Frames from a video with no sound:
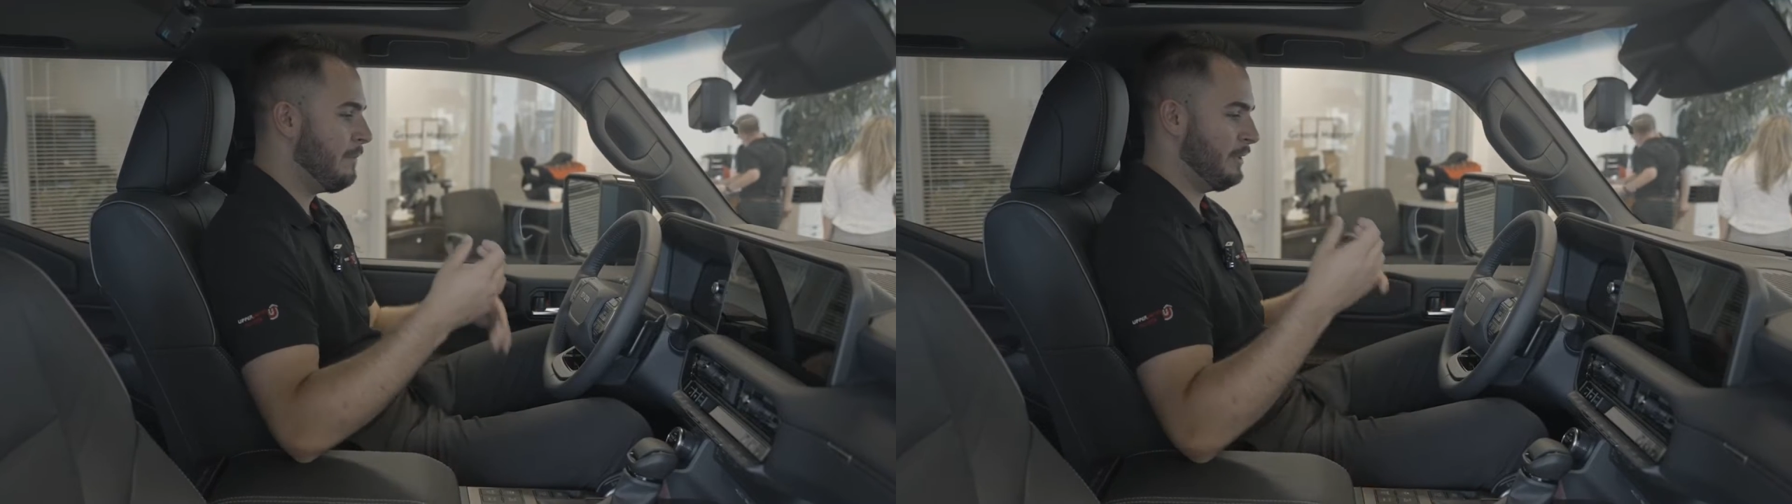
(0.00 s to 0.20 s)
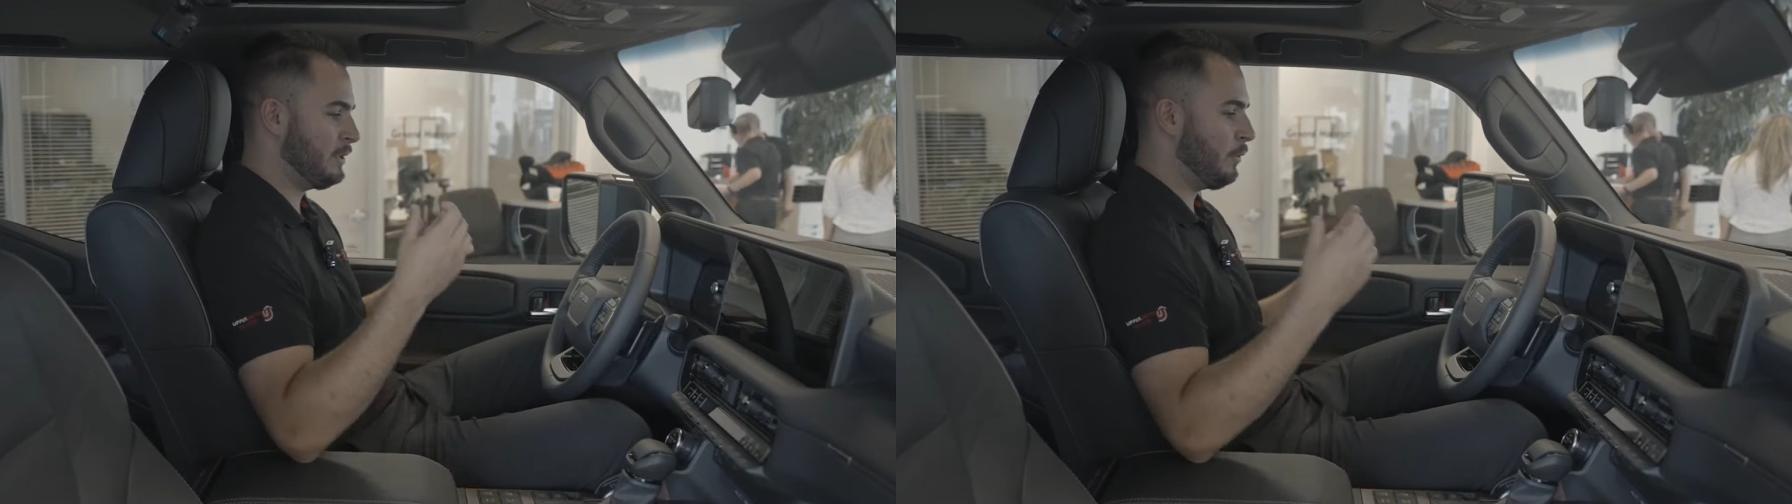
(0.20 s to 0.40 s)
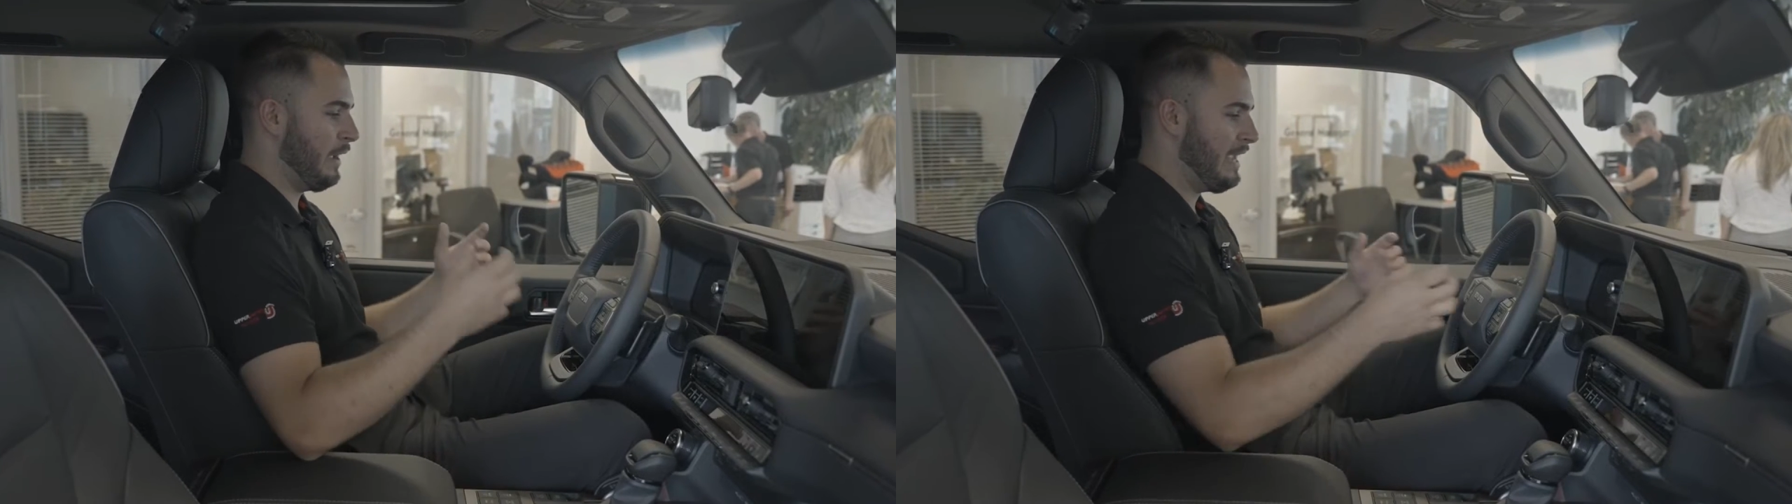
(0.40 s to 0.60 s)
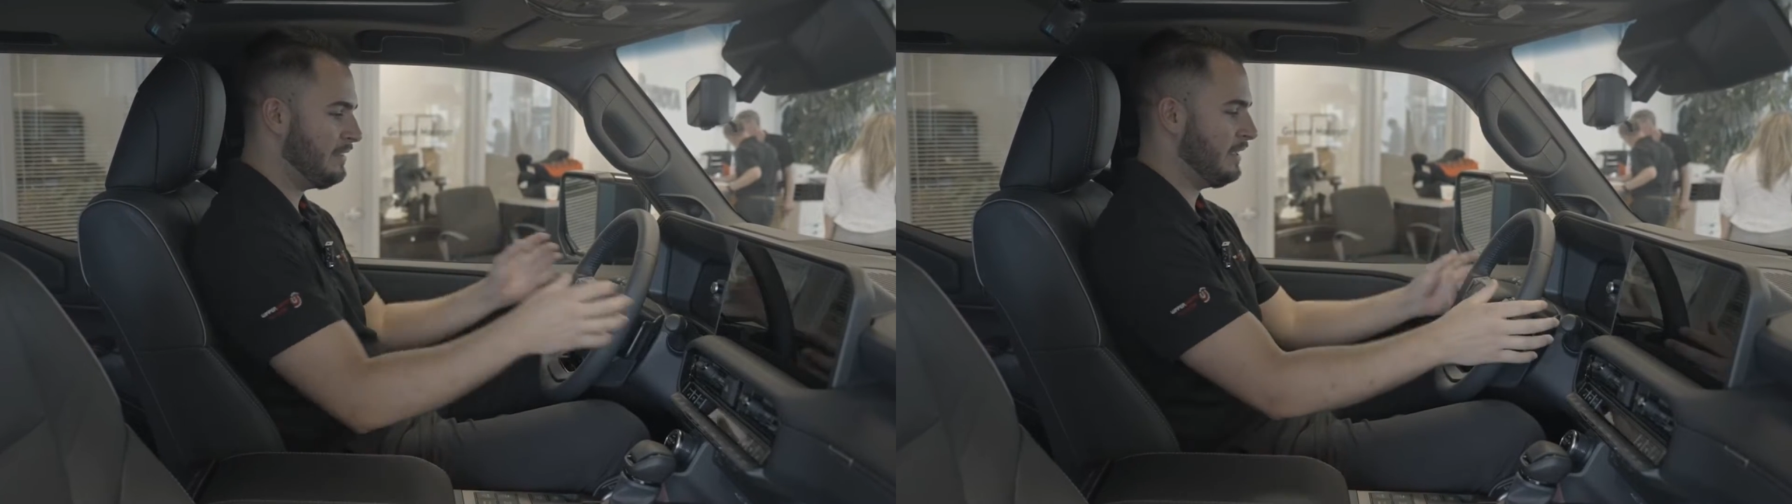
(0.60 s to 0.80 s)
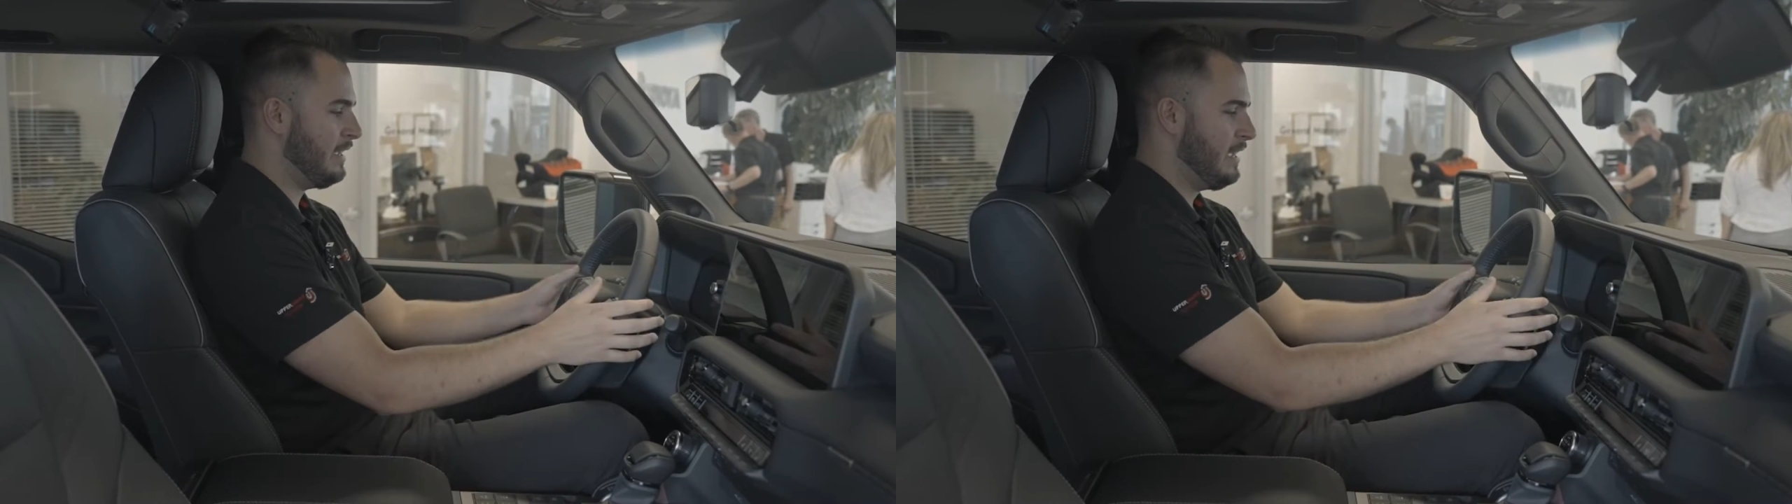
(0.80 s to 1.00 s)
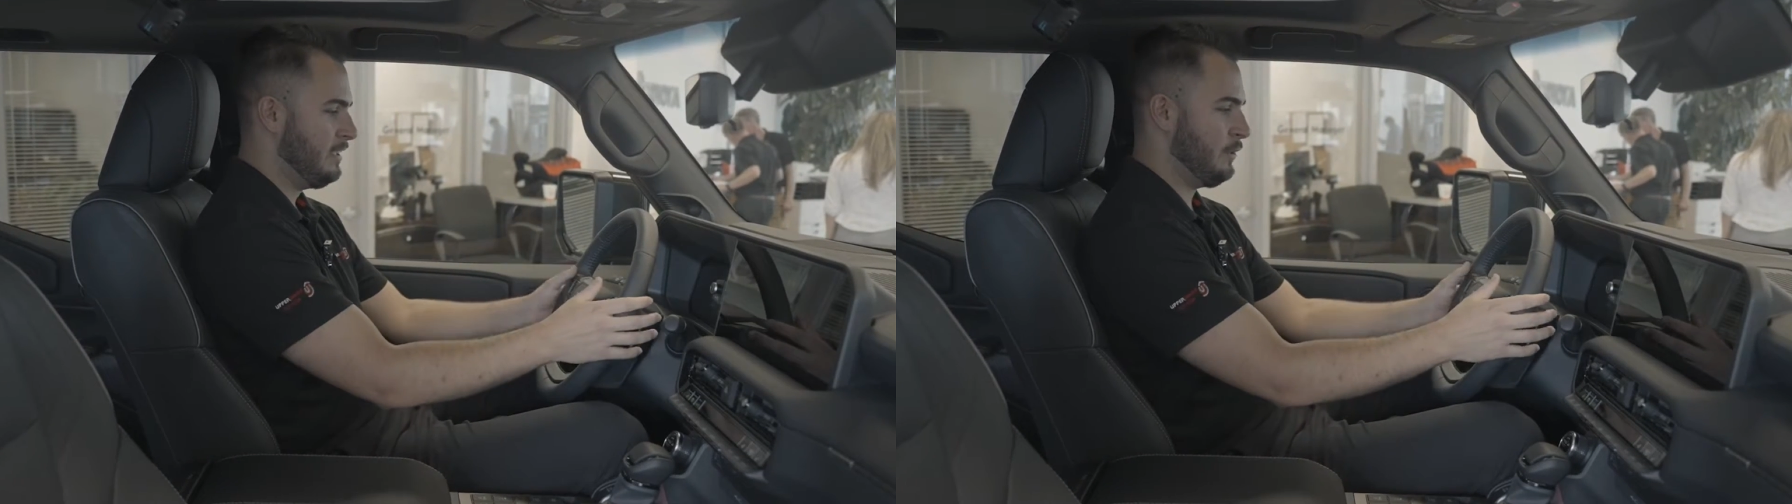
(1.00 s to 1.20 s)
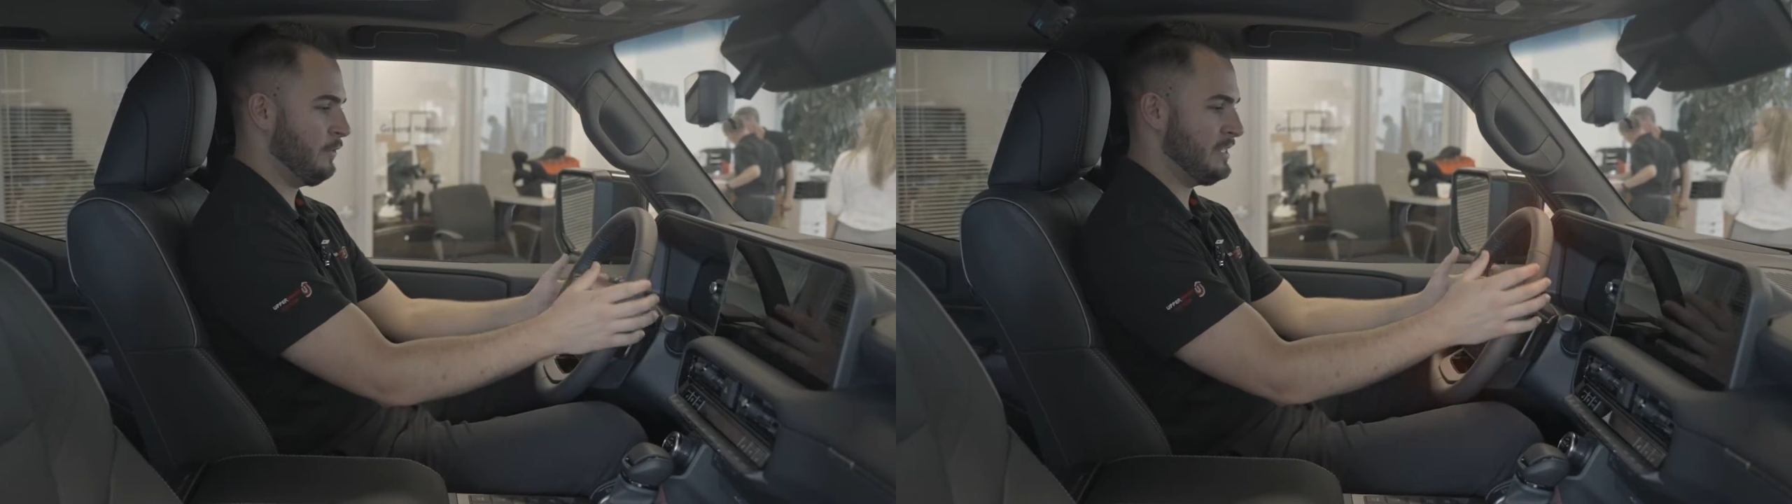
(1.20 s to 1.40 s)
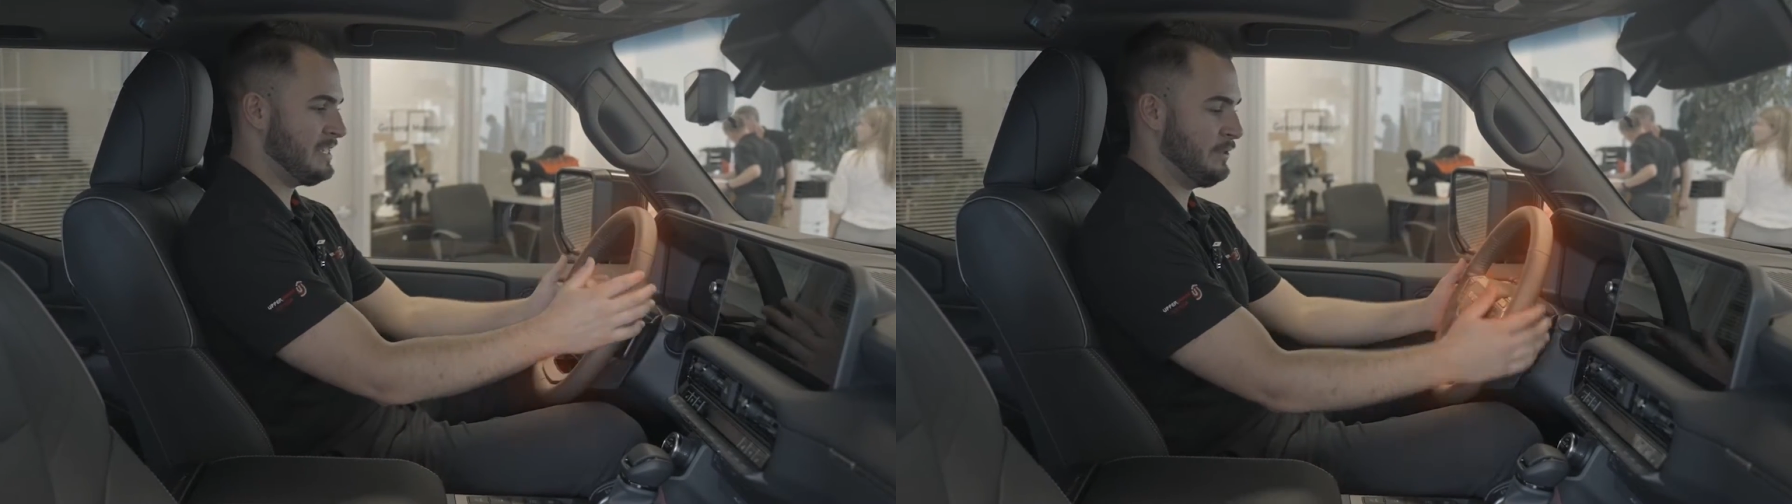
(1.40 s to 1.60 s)
But the way that, you
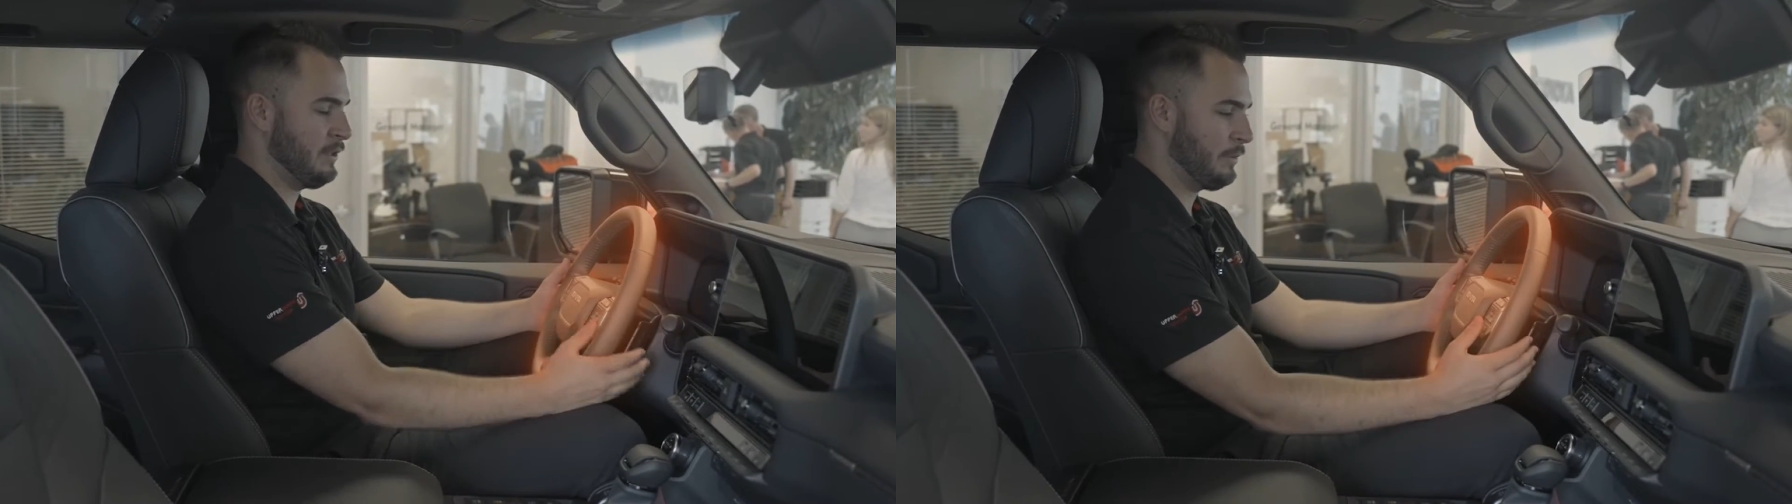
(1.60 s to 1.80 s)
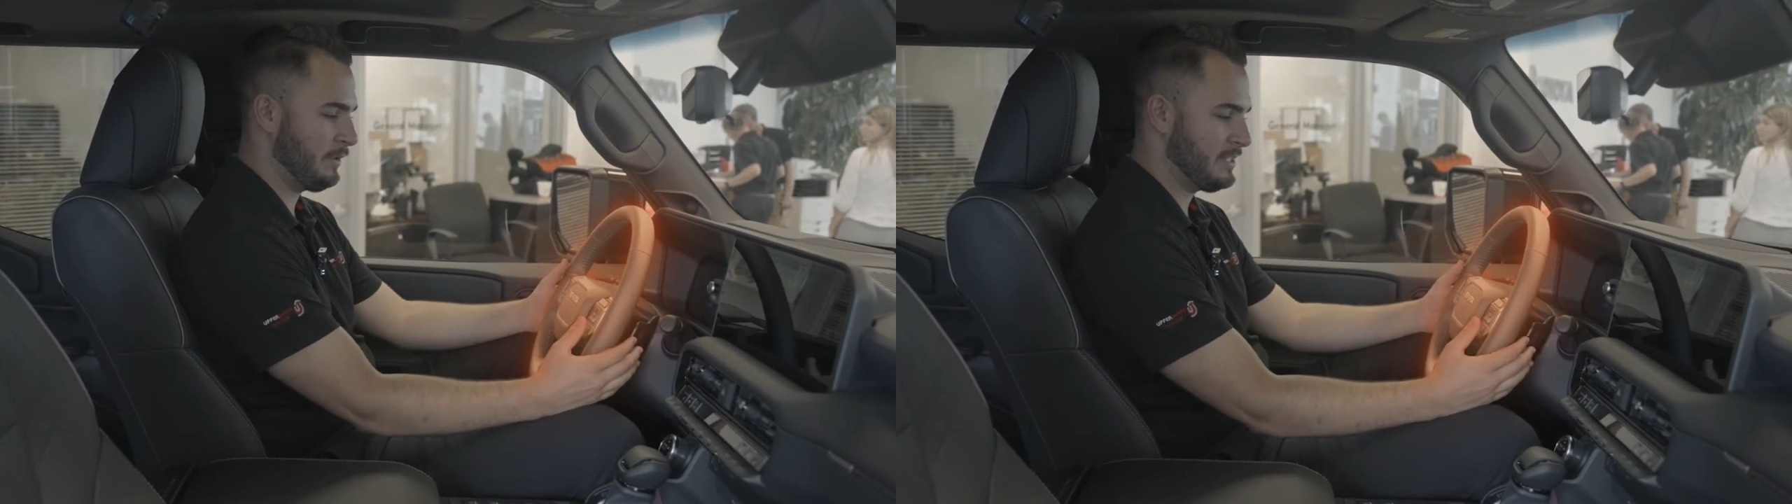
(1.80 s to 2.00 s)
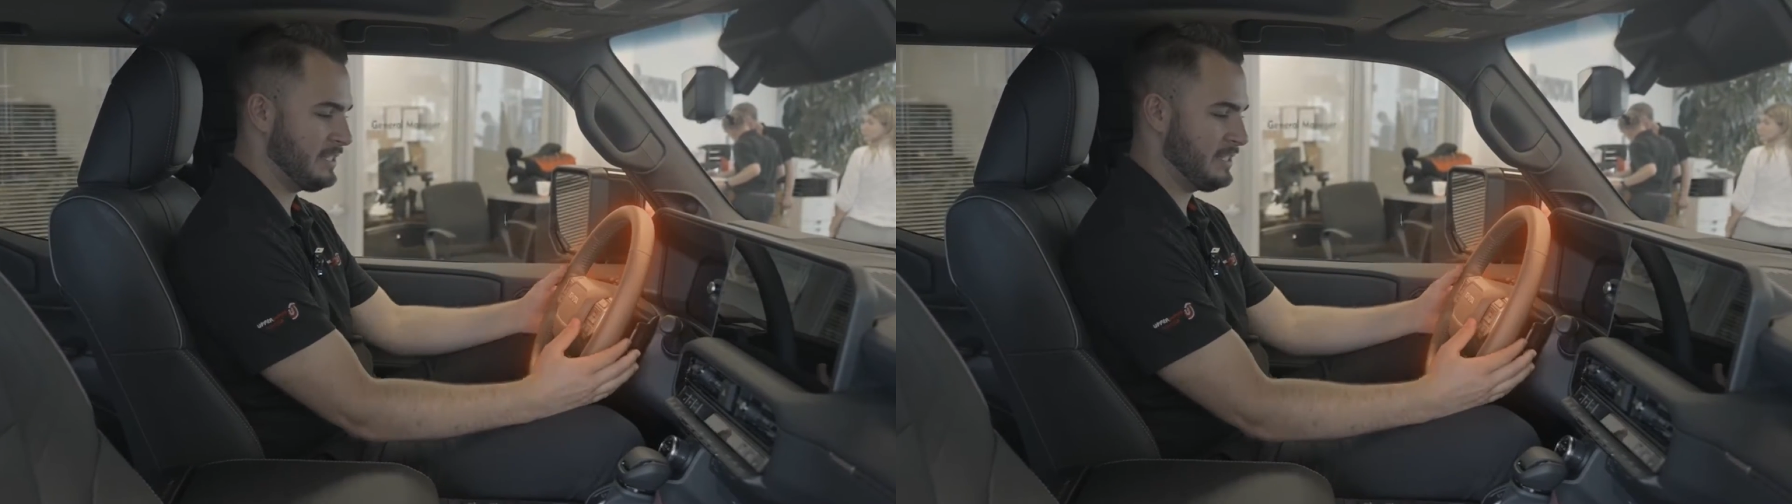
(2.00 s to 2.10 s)
know, the steering wheel